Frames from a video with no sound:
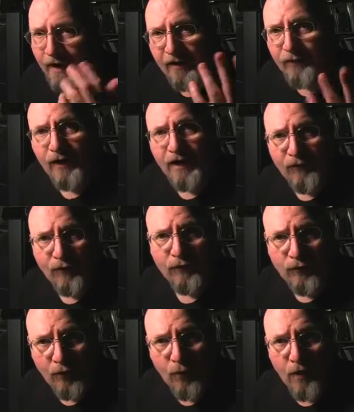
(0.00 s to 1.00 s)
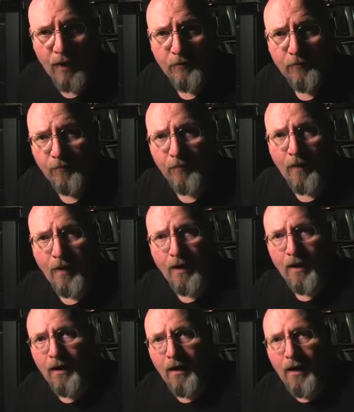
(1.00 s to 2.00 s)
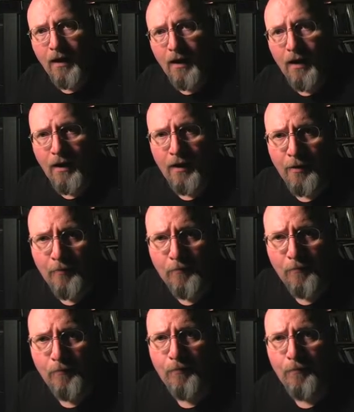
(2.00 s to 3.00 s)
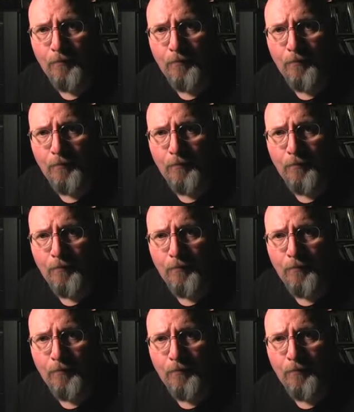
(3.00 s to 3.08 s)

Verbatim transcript: If I ever took one, um,